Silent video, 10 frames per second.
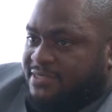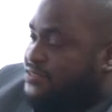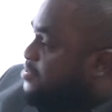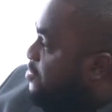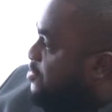
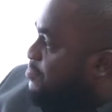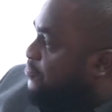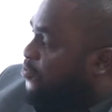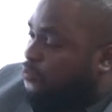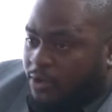system
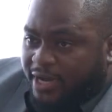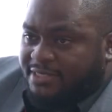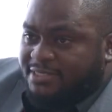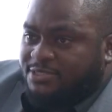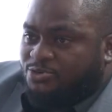from
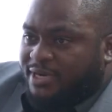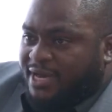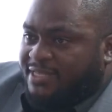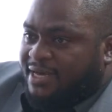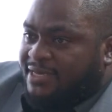one to
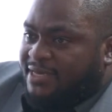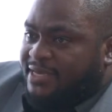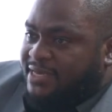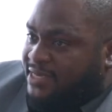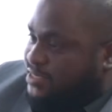another
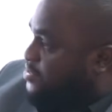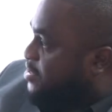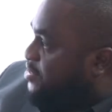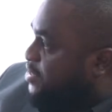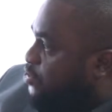is
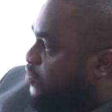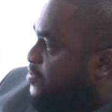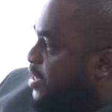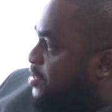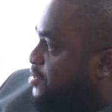creating a lot of
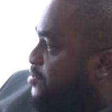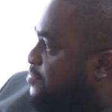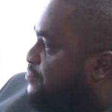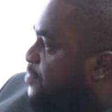challenges.